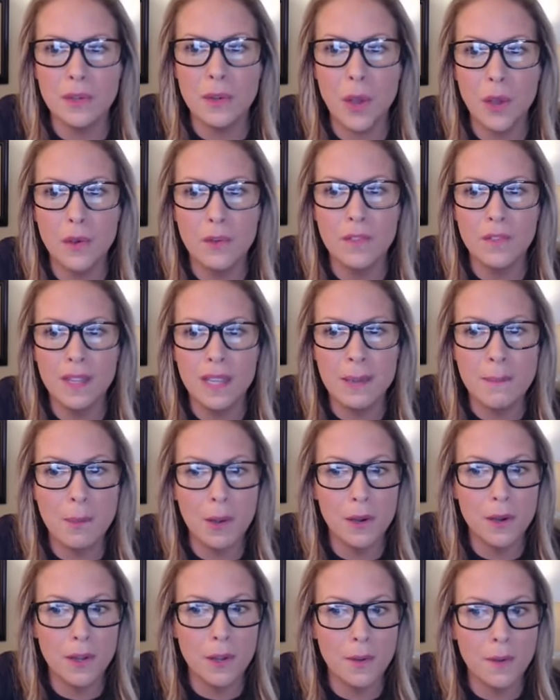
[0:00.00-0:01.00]
Hopefully,
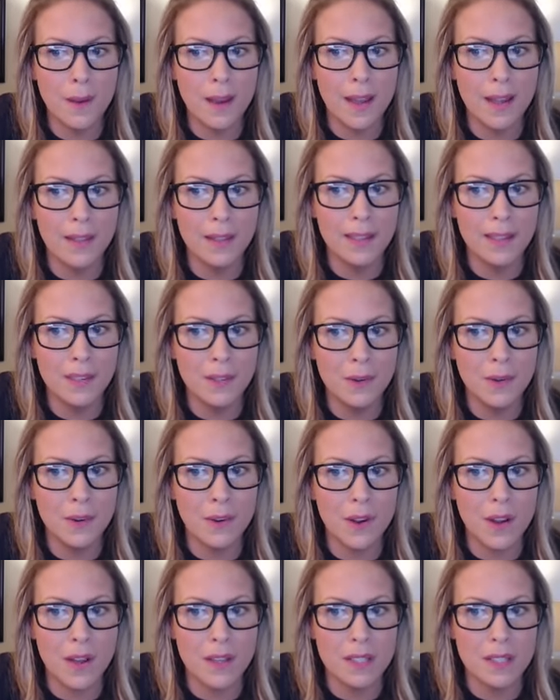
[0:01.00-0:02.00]
Marco Island or
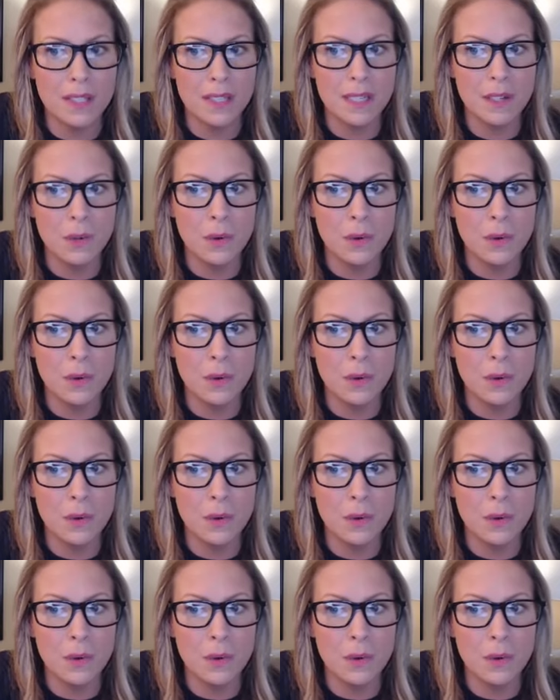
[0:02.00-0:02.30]
Austin,